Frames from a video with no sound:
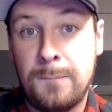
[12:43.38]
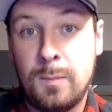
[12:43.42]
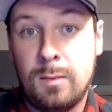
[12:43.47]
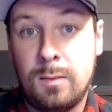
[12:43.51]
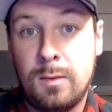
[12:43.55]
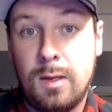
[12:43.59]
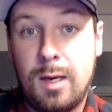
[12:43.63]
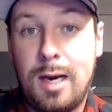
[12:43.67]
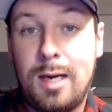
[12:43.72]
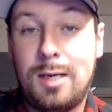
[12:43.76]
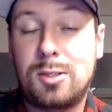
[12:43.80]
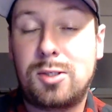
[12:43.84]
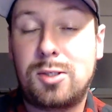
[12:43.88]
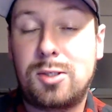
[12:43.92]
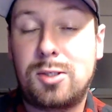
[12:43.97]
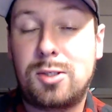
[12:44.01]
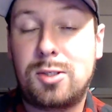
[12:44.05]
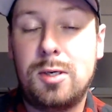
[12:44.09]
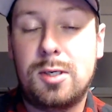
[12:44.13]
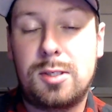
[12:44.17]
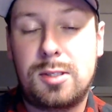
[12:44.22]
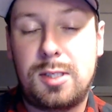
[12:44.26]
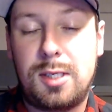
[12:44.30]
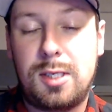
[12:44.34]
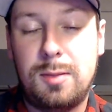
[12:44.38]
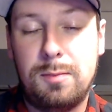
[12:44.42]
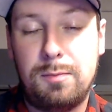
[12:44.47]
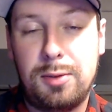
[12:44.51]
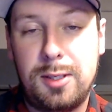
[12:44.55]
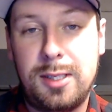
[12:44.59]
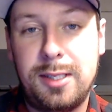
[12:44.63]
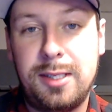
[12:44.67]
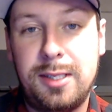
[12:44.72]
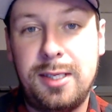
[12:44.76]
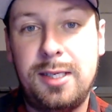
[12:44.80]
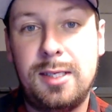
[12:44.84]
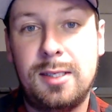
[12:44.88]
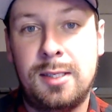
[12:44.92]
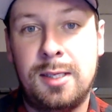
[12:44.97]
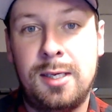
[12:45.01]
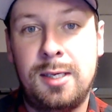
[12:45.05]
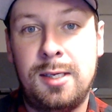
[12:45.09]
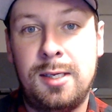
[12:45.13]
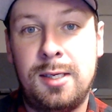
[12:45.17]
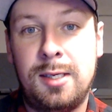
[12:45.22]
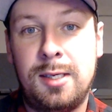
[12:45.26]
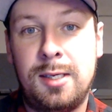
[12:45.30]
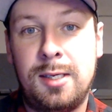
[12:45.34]
And it's going to
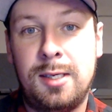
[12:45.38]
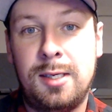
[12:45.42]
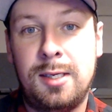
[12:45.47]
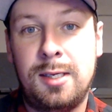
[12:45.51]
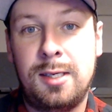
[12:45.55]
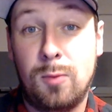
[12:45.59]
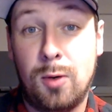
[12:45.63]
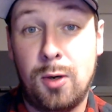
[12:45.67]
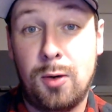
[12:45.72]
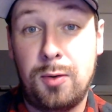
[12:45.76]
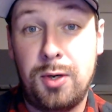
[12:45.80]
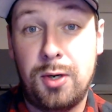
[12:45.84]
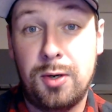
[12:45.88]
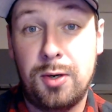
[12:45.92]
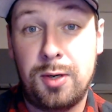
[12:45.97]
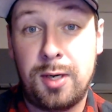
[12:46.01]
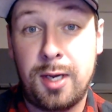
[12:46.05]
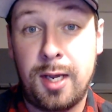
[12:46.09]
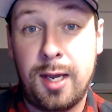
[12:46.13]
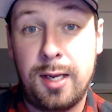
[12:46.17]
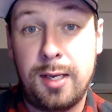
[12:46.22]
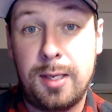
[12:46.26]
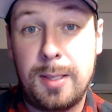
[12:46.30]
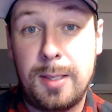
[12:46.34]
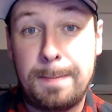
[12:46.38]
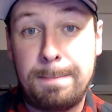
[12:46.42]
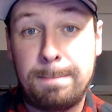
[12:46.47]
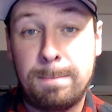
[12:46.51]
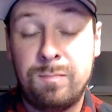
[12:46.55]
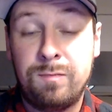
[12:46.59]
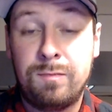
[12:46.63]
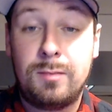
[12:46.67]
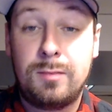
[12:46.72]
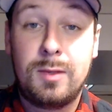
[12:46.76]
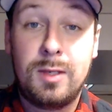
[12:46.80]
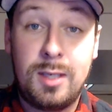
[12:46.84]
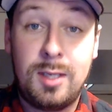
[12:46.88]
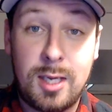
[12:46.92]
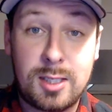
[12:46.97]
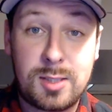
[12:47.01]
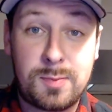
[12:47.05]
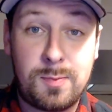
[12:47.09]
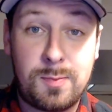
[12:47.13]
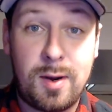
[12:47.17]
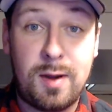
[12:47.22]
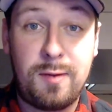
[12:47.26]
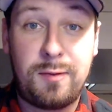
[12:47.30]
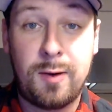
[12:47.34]
completely ruin your day. Yes,
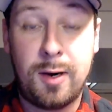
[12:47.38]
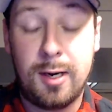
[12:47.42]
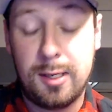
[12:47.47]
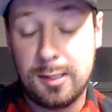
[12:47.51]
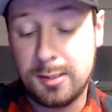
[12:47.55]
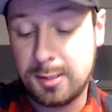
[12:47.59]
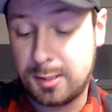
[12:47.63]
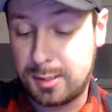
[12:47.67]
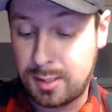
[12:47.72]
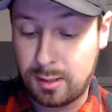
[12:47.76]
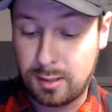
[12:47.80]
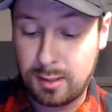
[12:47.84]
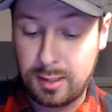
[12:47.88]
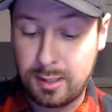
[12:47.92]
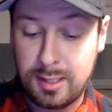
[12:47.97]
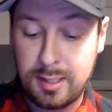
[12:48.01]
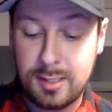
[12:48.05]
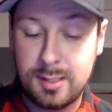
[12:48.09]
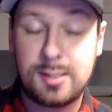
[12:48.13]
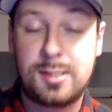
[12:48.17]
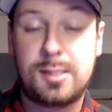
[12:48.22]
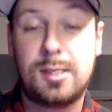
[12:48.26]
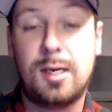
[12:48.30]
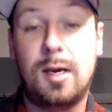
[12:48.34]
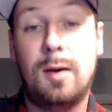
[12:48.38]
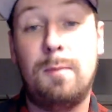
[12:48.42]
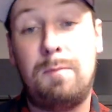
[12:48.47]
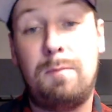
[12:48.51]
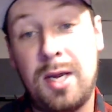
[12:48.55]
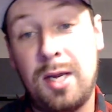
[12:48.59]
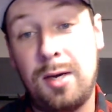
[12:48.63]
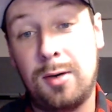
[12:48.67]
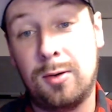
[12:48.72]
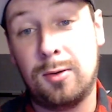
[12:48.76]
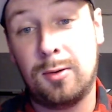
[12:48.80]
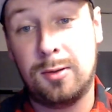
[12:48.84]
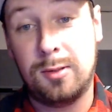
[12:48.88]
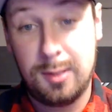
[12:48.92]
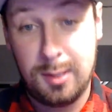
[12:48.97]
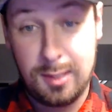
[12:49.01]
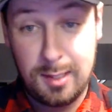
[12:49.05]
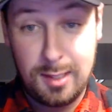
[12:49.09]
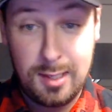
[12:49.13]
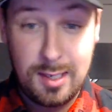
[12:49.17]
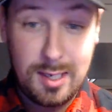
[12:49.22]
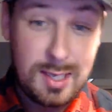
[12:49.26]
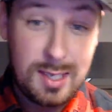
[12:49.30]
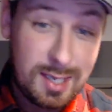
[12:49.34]
my friends, there is a beetle
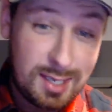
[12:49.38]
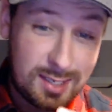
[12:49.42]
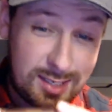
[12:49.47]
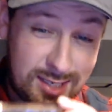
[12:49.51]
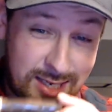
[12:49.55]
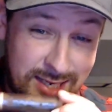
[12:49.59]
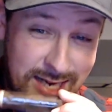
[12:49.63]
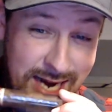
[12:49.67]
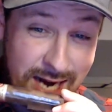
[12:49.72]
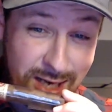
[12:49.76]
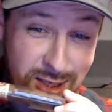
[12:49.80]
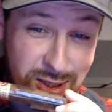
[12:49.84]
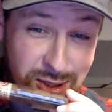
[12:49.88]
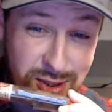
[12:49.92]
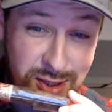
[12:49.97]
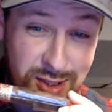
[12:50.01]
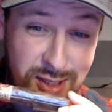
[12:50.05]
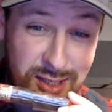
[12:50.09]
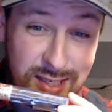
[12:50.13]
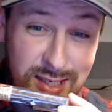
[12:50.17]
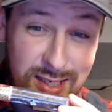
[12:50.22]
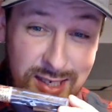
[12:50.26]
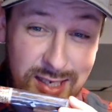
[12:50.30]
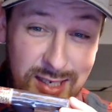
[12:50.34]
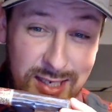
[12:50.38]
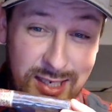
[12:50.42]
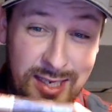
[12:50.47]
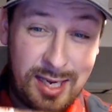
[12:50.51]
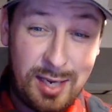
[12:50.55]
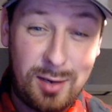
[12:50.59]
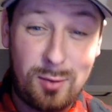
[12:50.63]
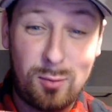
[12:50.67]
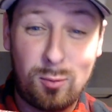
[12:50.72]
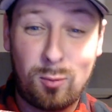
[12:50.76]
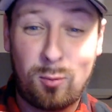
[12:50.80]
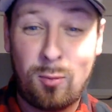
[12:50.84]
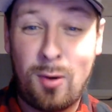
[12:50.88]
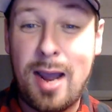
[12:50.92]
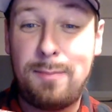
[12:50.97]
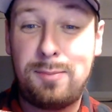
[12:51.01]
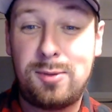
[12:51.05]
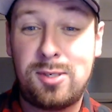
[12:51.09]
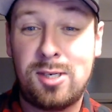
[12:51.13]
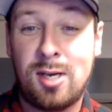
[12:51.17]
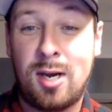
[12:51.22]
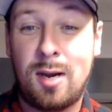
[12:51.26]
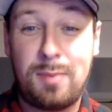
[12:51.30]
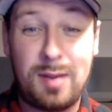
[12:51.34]
that can actually get
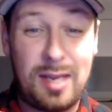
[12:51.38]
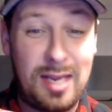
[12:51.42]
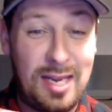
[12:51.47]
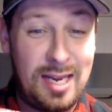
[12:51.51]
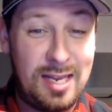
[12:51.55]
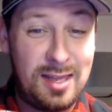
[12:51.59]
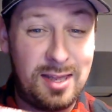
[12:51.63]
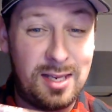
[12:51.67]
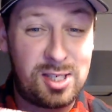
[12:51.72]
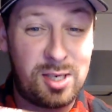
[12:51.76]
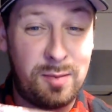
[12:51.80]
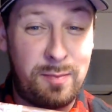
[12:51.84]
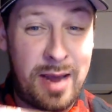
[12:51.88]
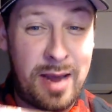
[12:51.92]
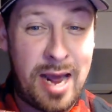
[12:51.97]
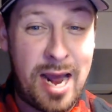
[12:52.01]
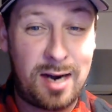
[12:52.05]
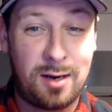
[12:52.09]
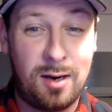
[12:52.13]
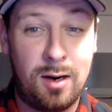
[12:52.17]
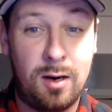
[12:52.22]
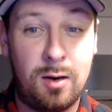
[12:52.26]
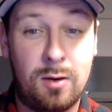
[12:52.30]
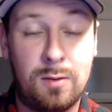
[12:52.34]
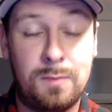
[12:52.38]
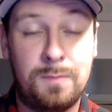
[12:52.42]
wrapped up in the tobacco,